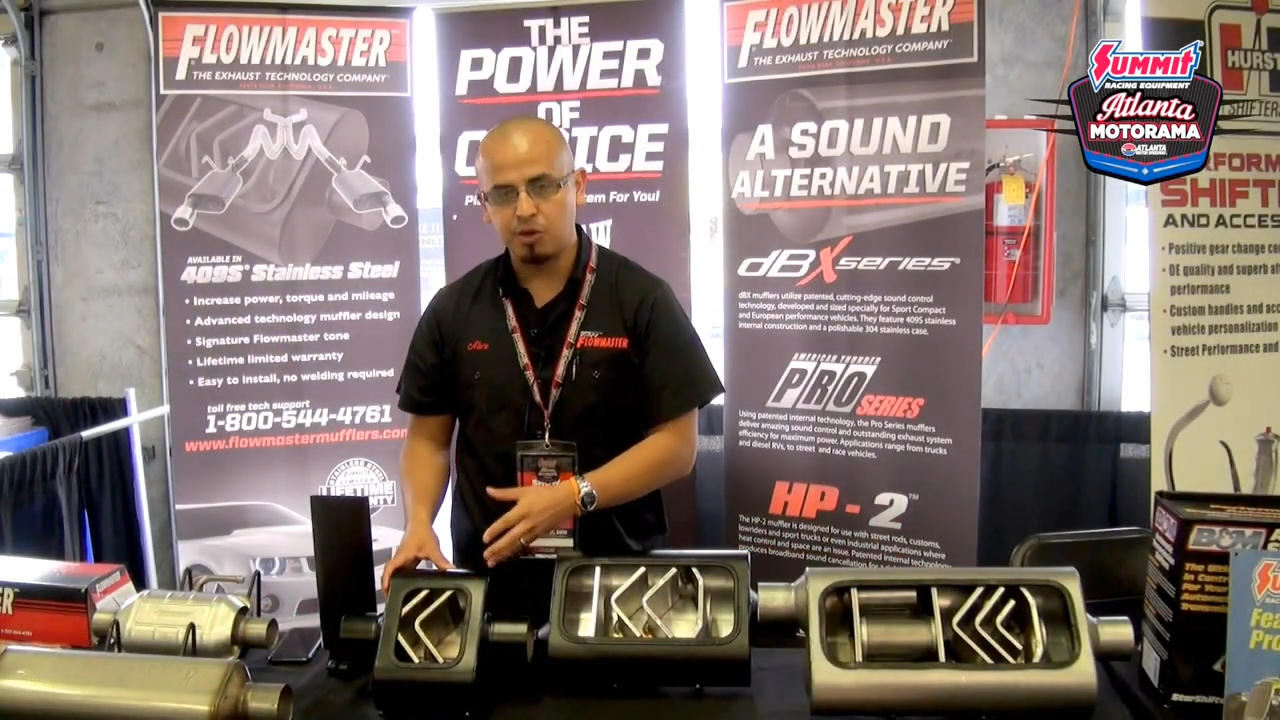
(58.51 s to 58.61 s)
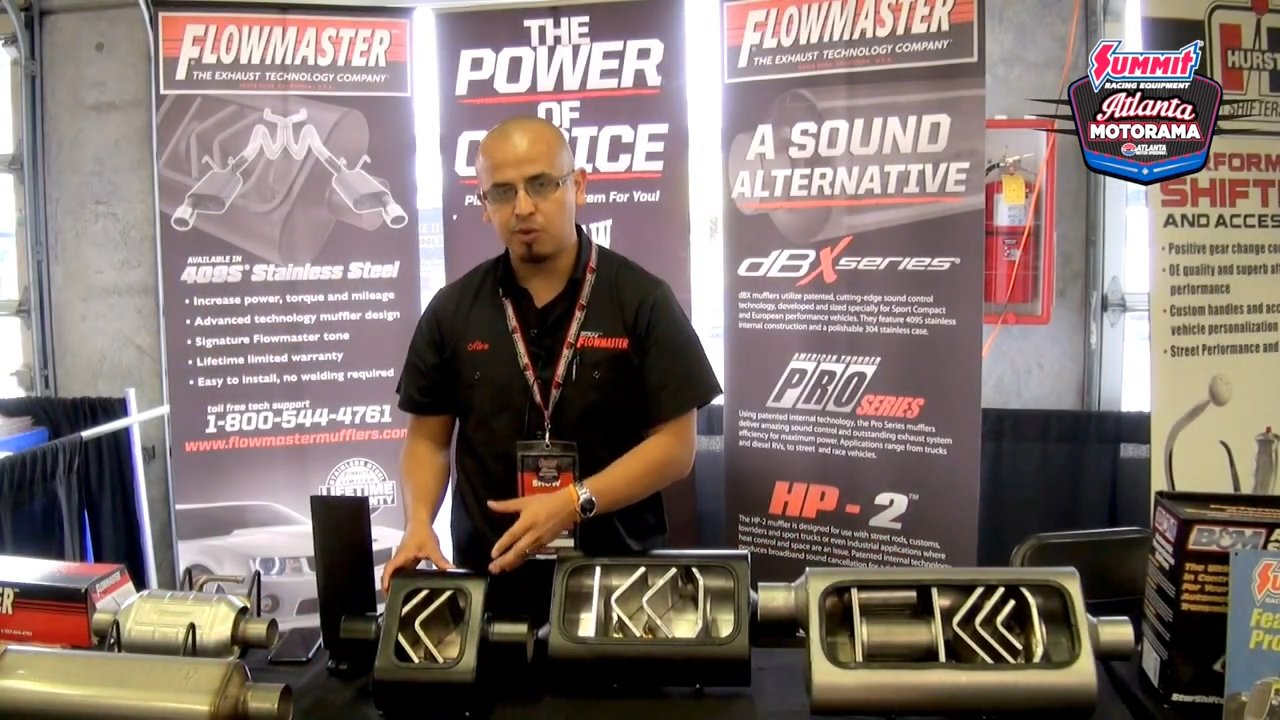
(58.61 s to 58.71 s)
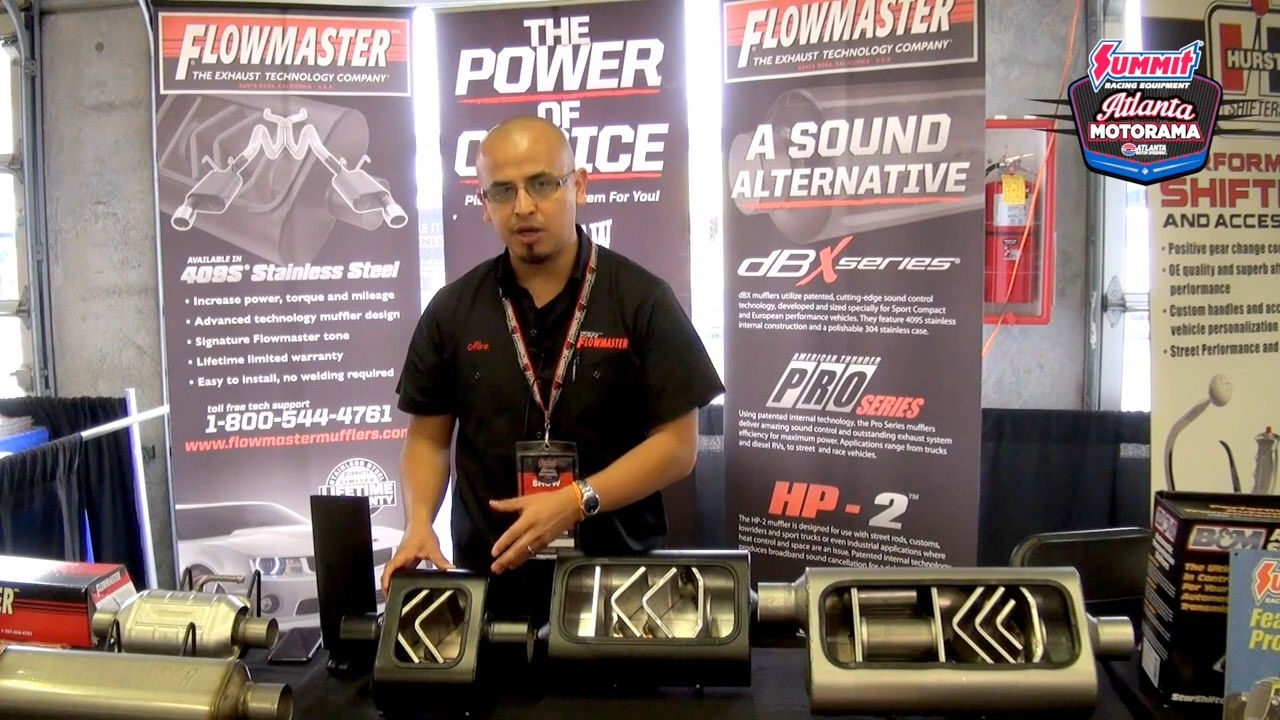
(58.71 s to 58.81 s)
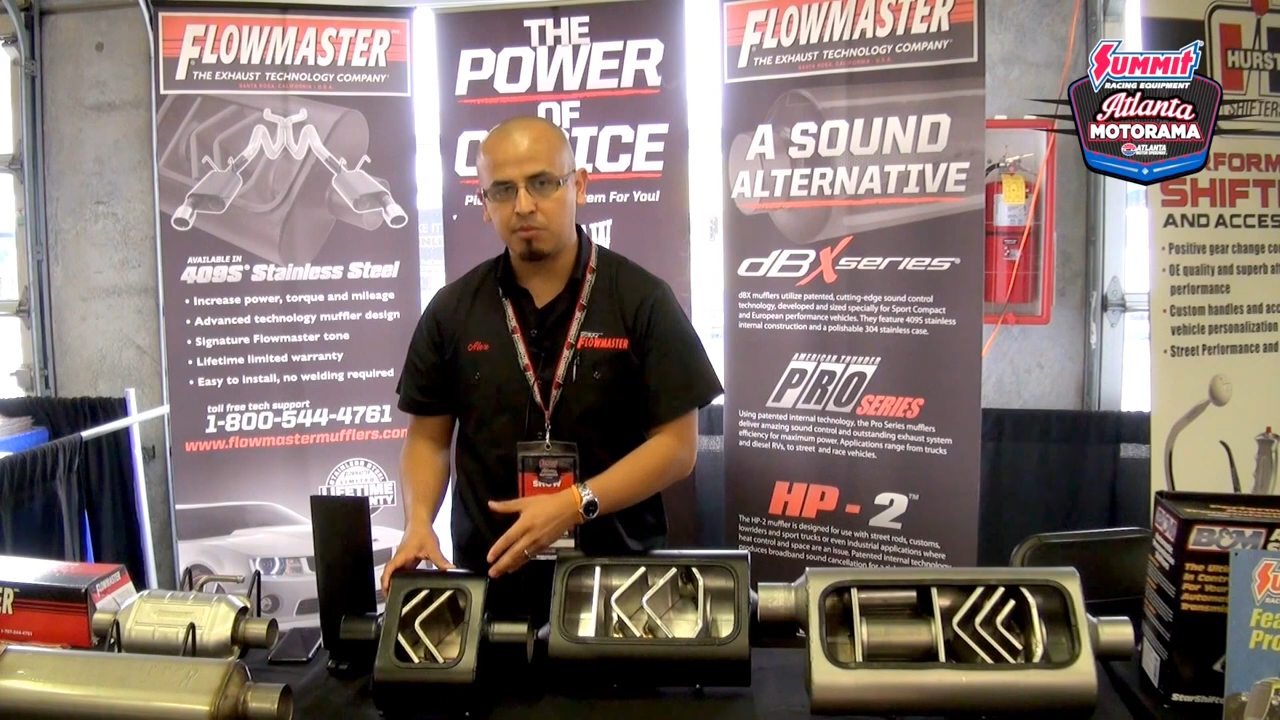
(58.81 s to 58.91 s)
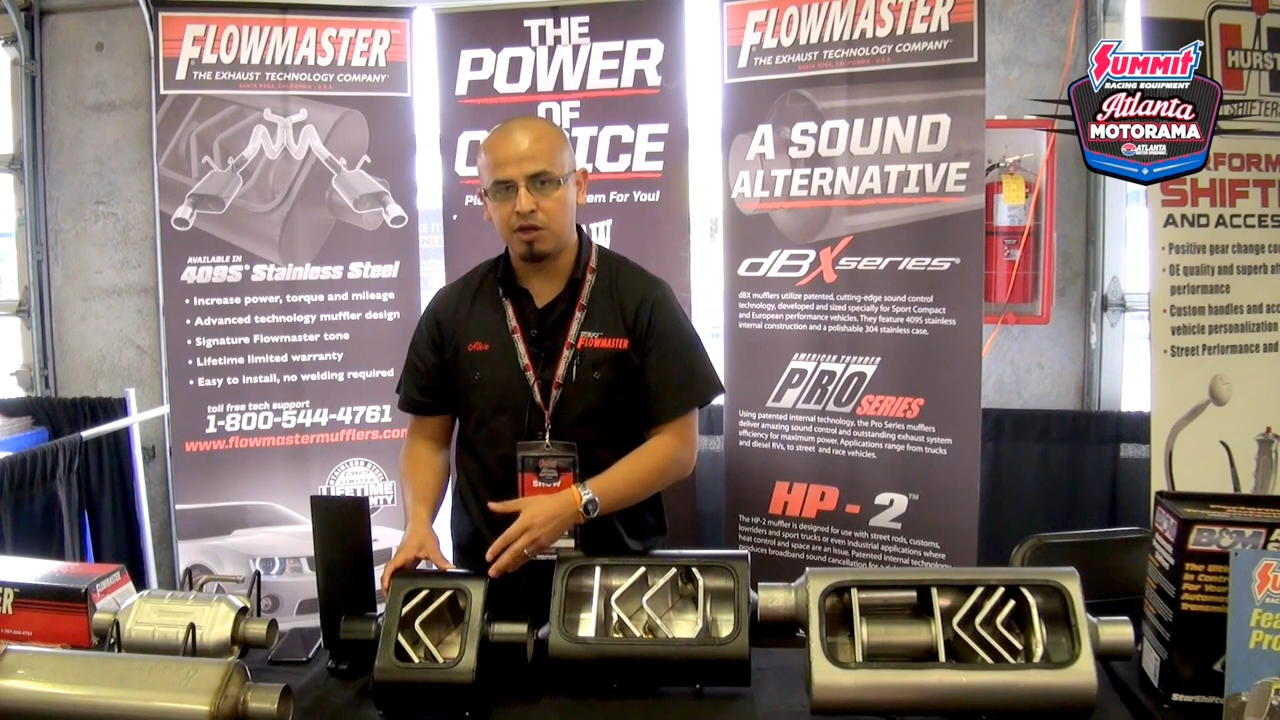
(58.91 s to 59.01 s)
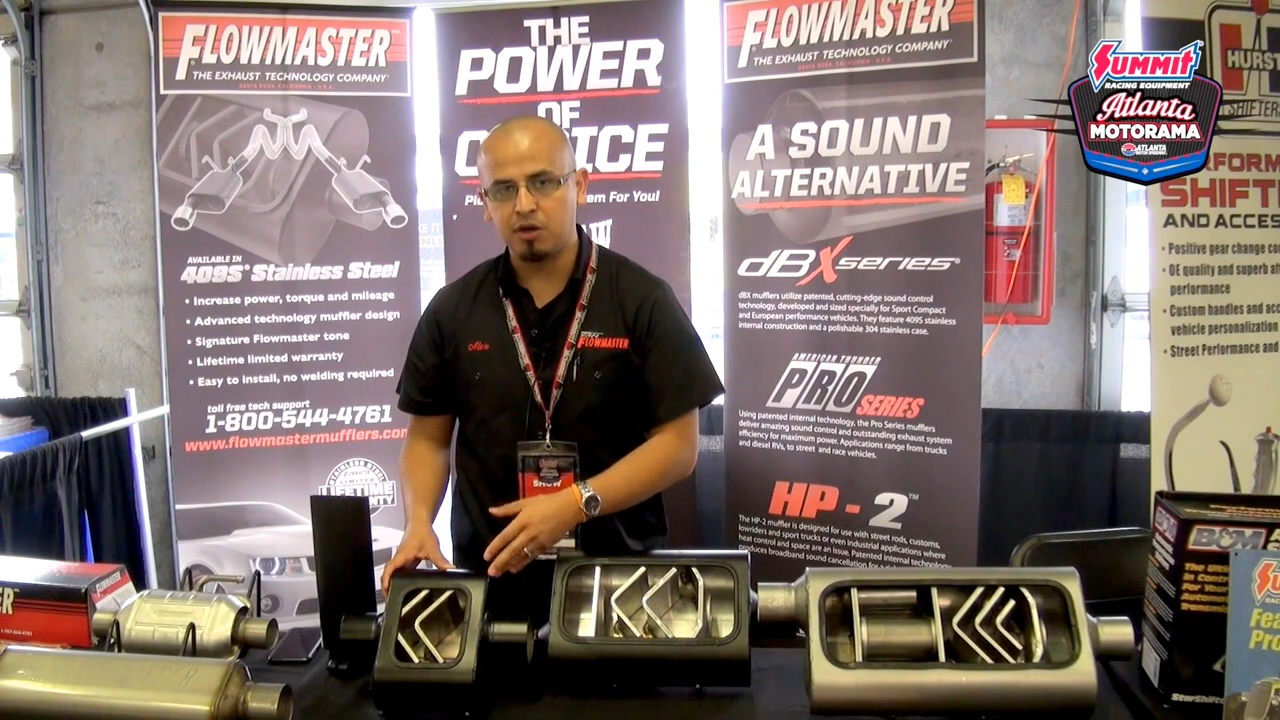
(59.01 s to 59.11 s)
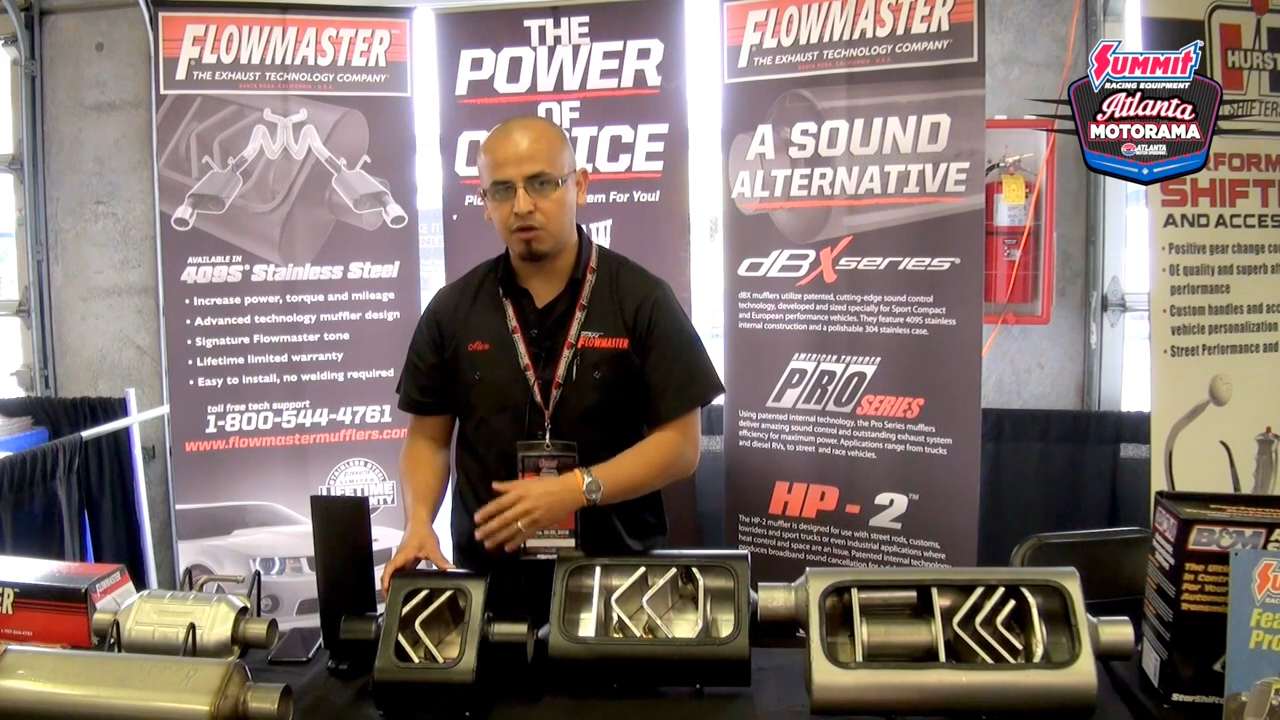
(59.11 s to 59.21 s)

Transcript: I'd recommend